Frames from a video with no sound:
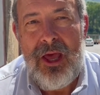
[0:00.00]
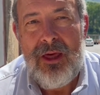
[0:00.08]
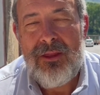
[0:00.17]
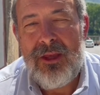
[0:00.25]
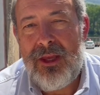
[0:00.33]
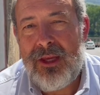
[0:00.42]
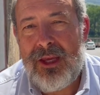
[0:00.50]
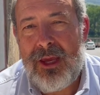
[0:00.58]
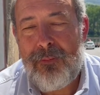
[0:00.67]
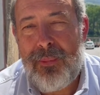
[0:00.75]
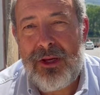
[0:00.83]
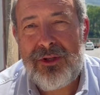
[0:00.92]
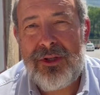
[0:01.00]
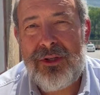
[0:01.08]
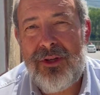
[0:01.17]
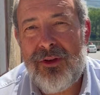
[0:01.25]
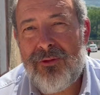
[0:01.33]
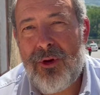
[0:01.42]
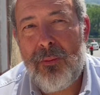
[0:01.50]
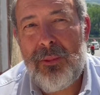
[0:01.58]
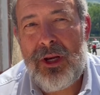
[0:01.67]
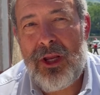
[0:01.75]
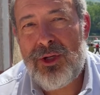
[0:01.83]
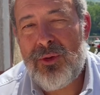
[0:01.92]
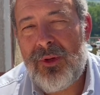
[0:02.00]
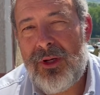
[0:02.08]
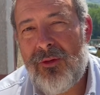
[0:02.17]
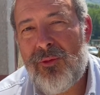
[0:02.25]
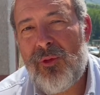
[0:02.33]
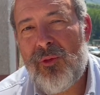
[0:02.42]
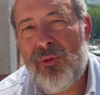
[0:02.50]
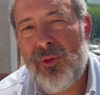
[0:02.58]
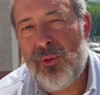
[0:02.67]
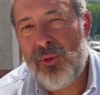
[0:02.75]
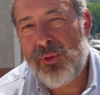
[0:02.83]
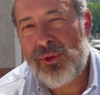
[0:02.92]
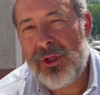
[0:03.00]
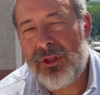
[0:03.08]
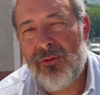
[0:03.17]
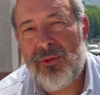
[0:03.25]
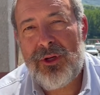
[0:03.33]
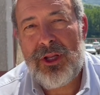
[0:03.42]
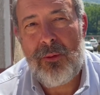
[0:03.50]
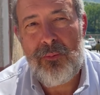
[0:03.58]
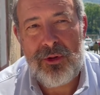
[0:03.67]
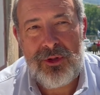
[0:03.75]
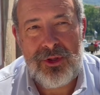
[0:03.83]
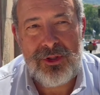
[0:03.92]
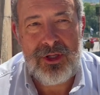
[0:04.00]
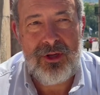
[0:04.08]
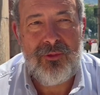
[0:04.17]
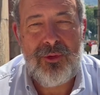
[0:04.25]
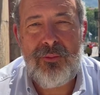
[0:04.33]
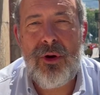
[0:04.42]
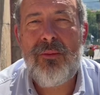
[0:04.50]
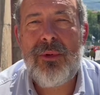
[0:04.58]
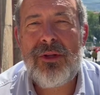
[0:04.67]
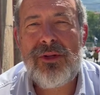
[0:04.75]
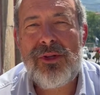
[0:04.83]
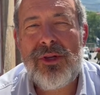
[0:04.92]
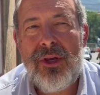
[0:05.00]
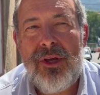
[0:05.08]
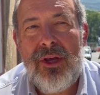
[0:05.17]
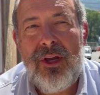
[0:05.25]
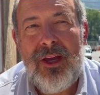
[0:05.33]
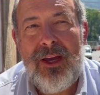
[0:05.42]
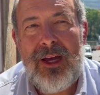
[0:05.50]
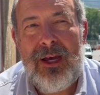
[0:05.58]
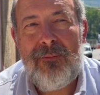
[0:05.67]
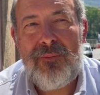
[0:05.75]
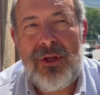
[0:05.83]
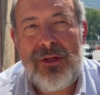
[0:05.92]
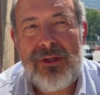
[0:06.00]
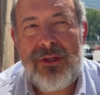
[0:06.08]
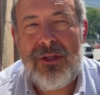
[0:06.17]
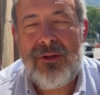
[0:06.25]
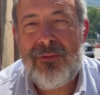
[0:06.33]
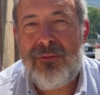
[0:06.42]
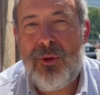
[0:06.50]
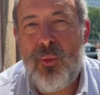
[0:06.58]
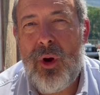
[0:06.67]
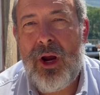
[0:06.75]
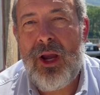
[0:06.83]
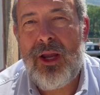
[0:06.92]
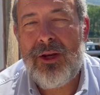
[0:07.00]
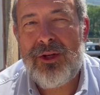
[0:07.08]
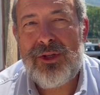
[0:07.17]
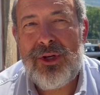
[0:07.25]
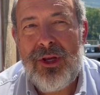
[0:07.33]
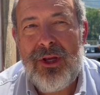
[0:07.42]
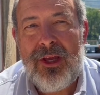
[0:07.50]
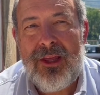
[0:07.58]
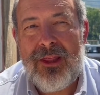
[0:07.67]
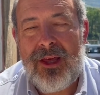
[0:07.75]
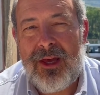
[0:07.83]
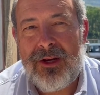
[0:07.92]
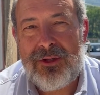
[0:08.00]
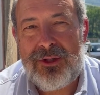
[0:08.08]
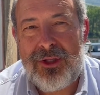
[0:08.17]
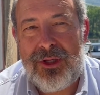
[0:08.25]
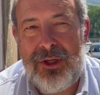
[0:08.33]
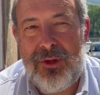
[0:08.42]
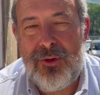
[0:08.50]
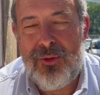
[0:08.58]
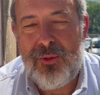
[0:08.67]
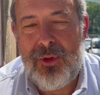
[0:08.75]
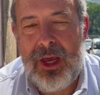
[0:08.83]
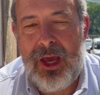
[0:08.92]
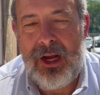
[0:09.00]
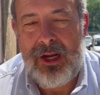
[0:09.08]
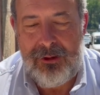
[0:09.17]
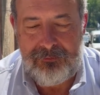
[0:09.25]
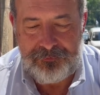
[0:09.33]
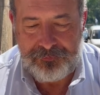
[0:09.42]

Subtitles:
The capacity of combination in different foods, at different temperatures, at different moments. These are wines that you can